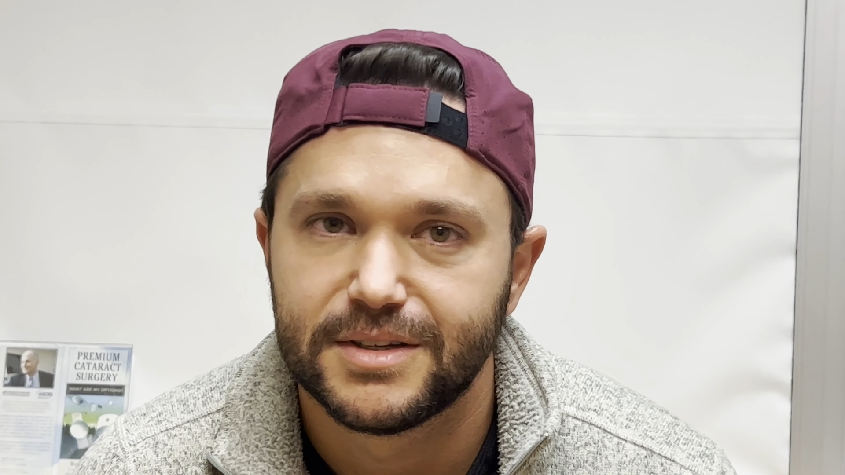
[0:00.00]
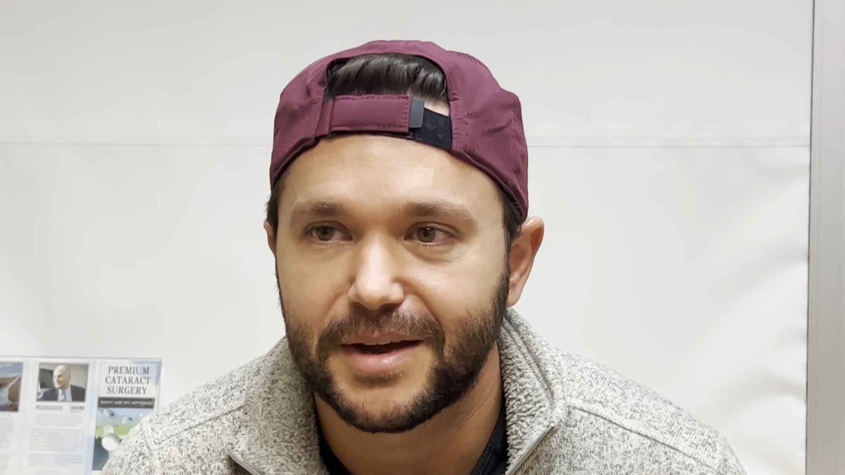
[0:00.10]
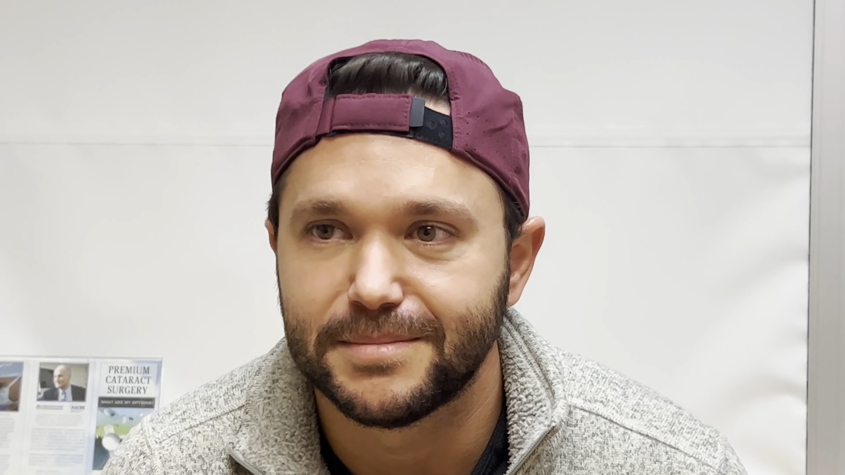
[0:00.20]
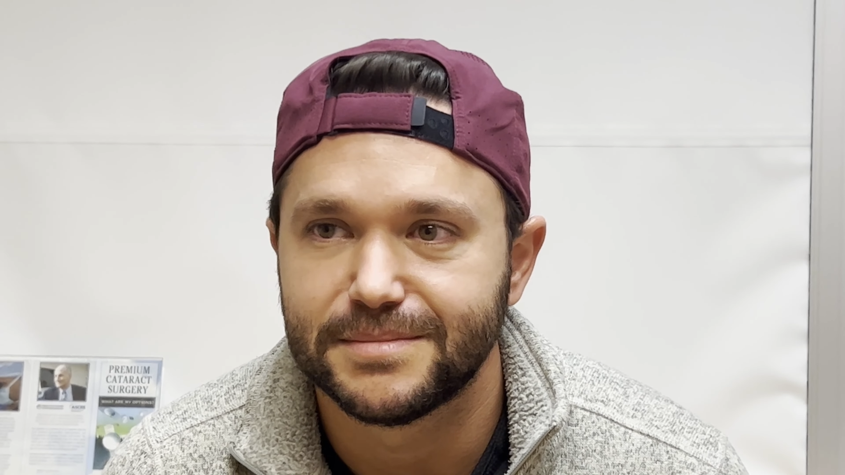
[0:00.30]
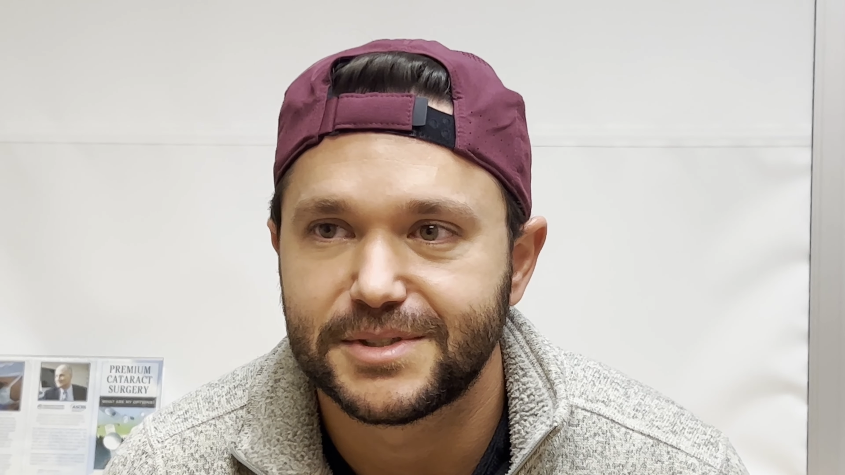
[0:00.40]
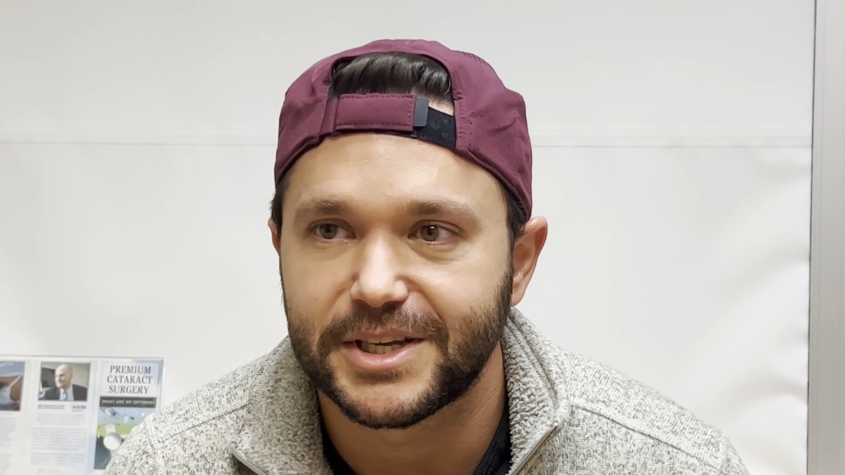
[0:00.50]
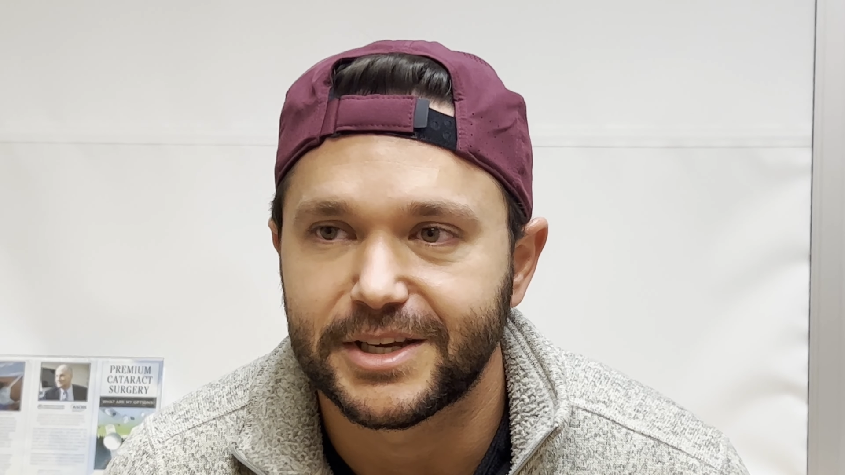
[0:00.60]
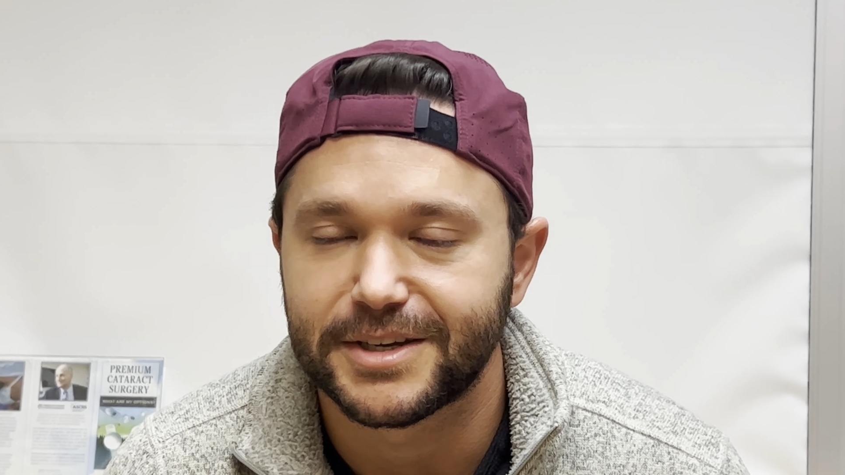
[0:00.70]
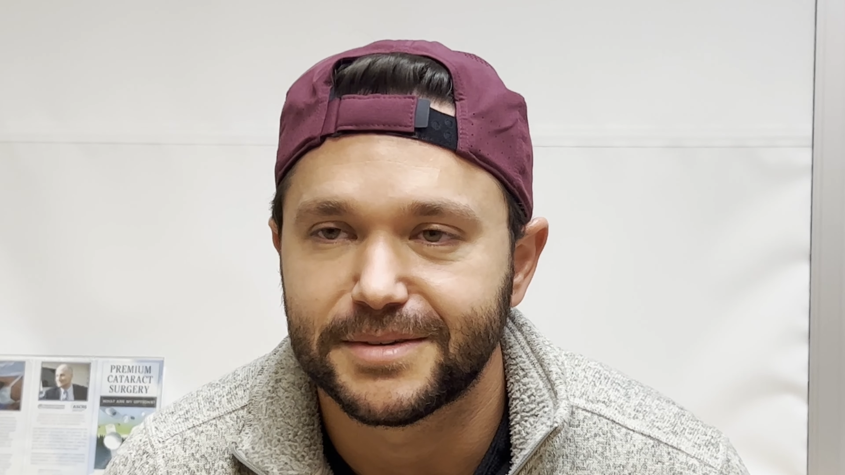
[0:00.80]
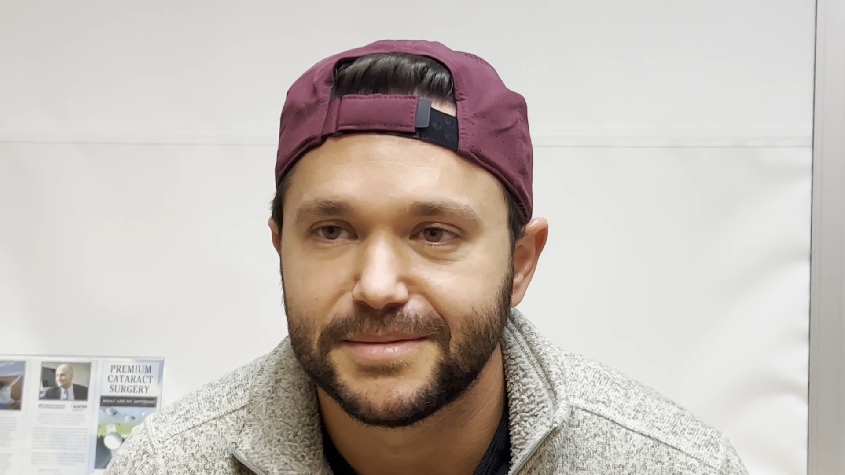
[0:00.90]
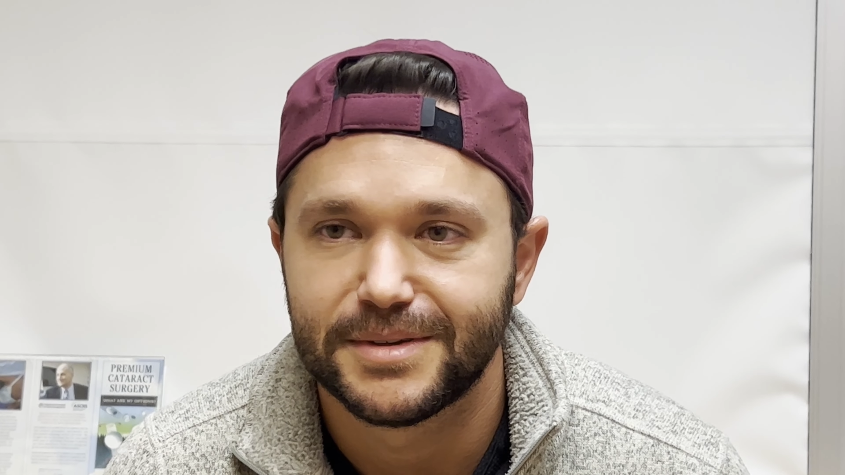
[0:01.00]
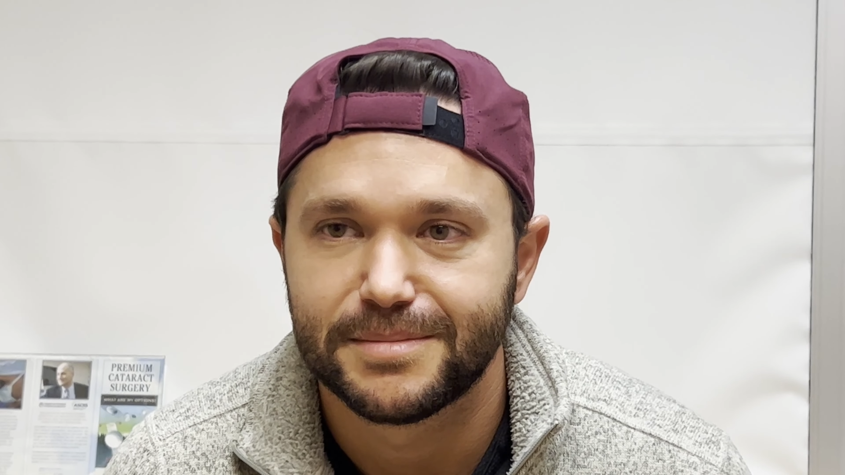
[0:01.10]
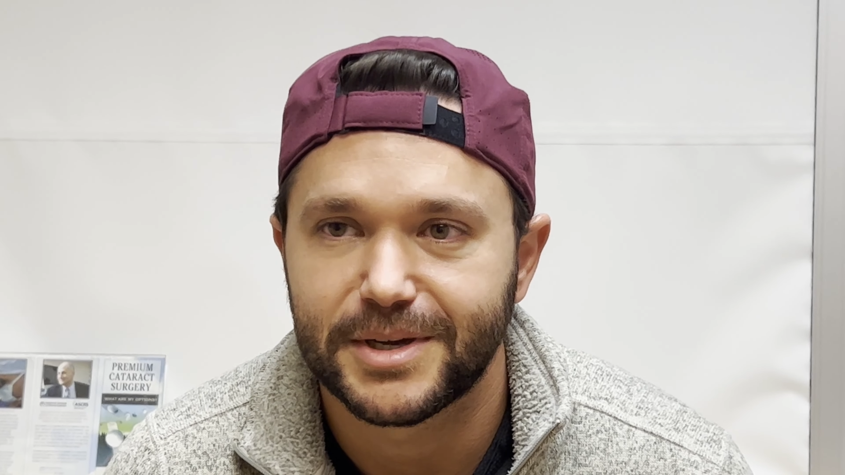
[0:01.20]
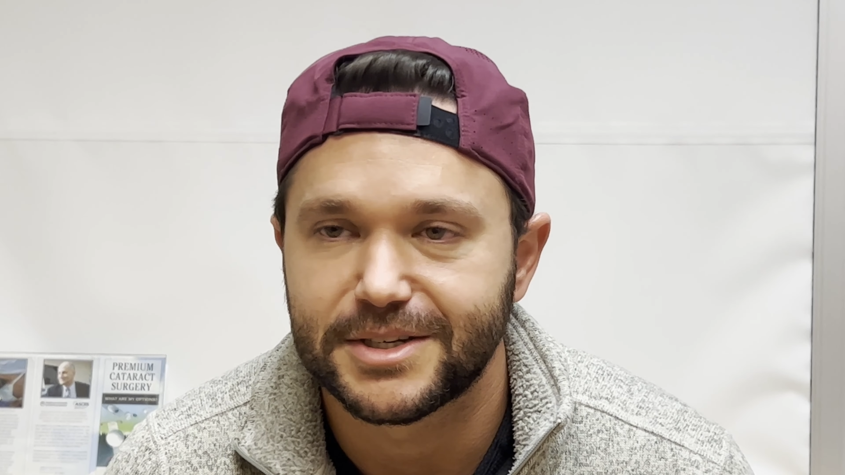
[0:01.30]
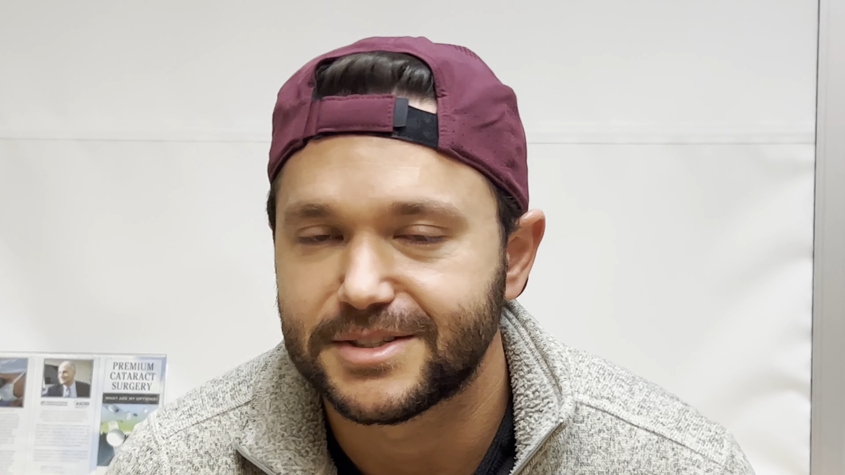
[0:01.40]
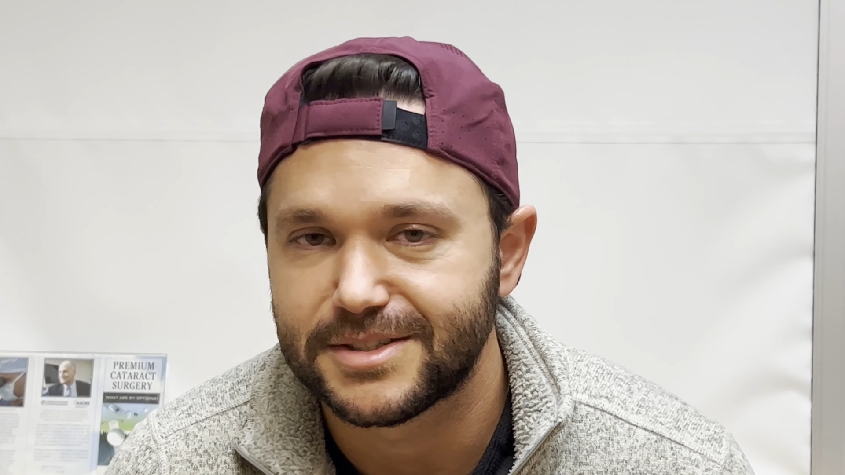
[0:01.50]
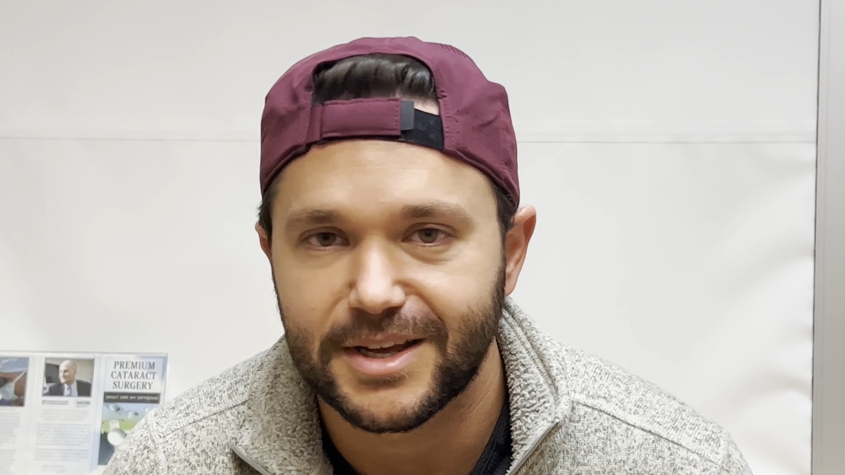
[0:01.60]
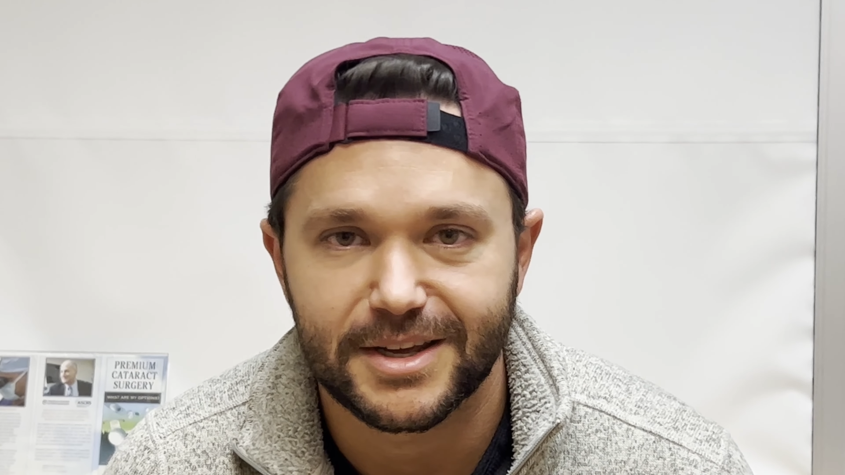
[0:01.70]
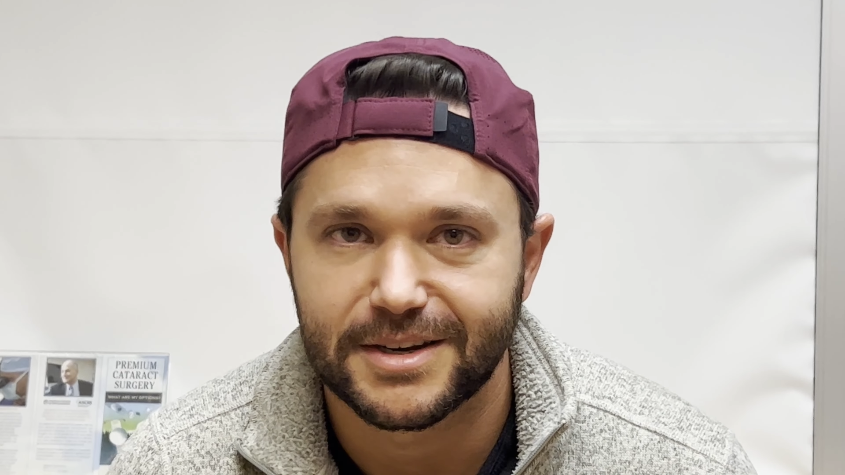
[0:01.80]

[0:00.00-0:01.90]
I'm seeing patients day